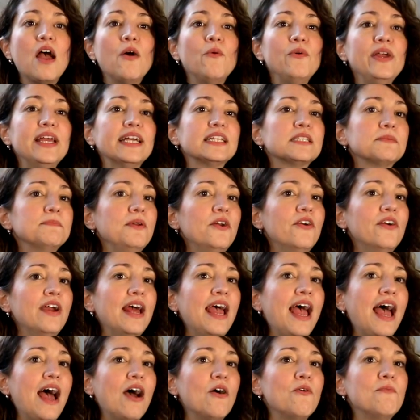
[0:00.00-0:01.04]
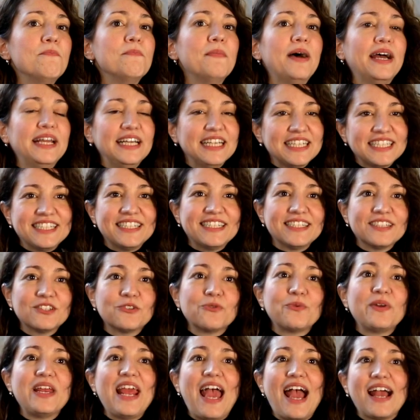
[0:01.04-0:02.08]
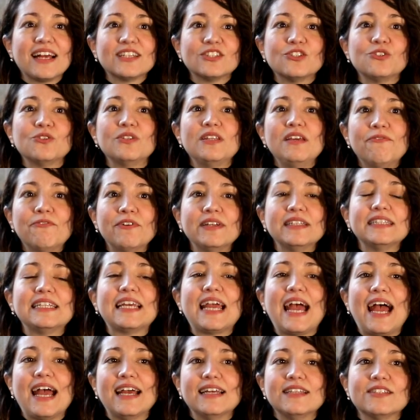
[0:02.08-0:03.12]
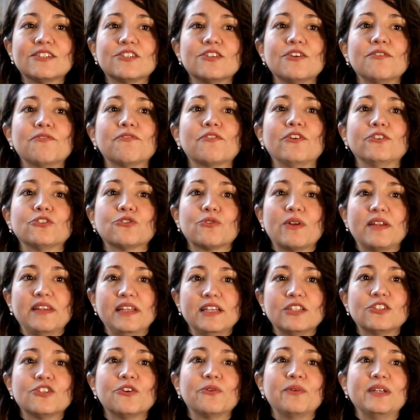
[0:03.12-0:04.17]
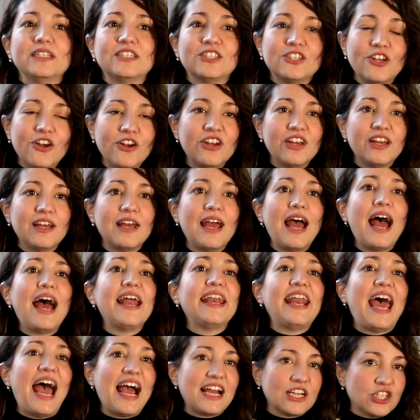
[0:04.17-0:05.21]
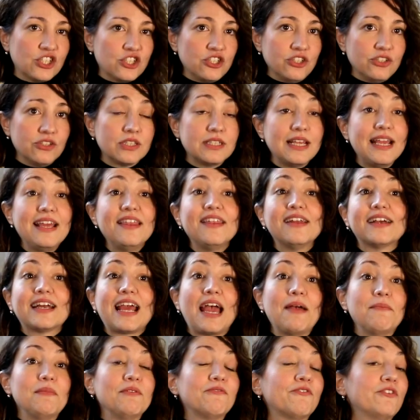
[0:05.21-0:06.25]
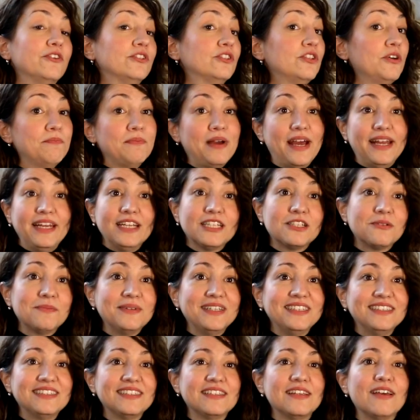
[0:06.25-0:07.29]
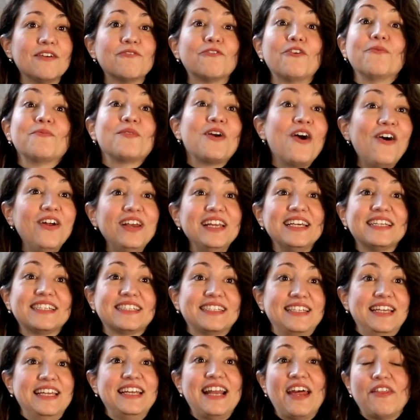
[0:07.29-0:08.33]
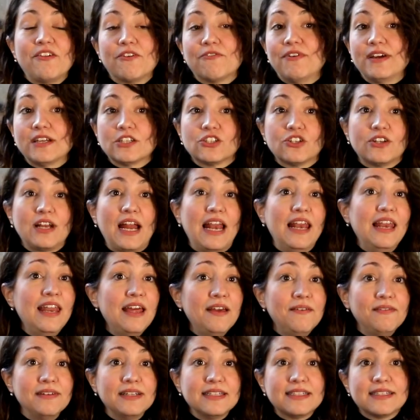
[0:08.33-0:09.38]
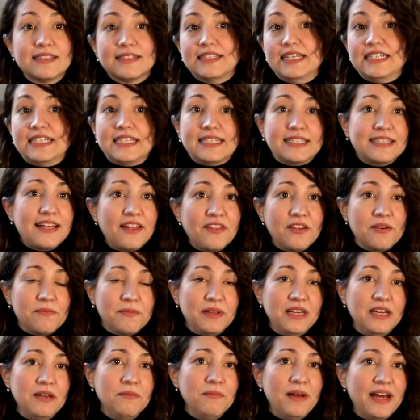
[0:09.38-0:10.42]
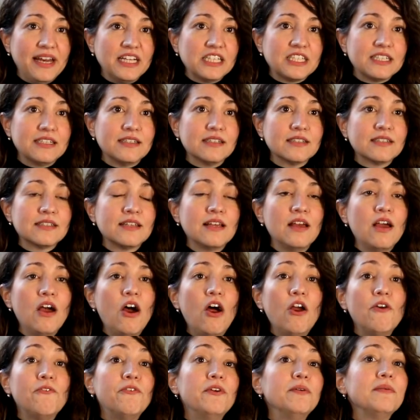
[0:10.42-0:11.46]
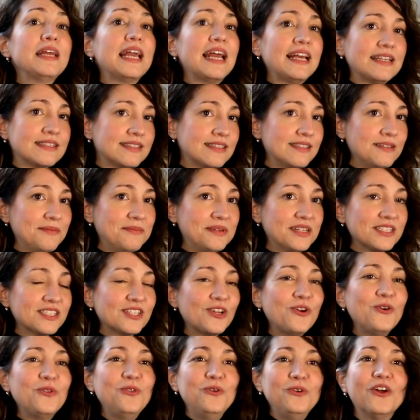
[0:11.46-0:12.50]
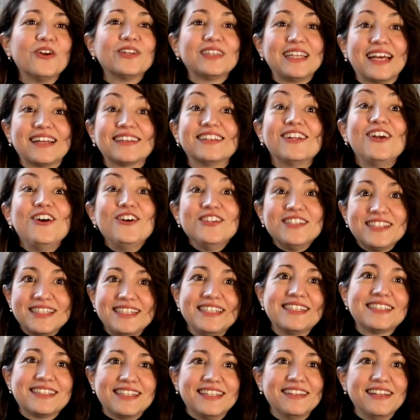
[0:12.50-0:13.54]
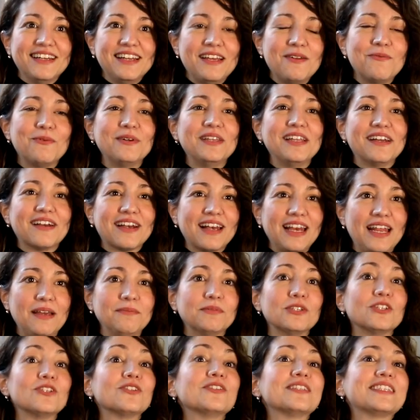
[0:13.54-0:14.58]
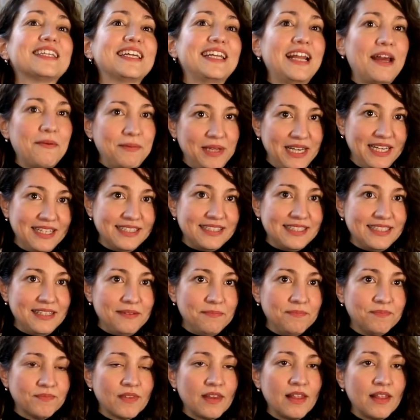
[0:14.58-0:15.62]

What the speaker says: We explore how managers react to different kinds of contradictory talk and actions, either coming from top management, from colleagues in other functional levels, such as other middle managers, or from customers who do not act consistently with their claims on sustainability.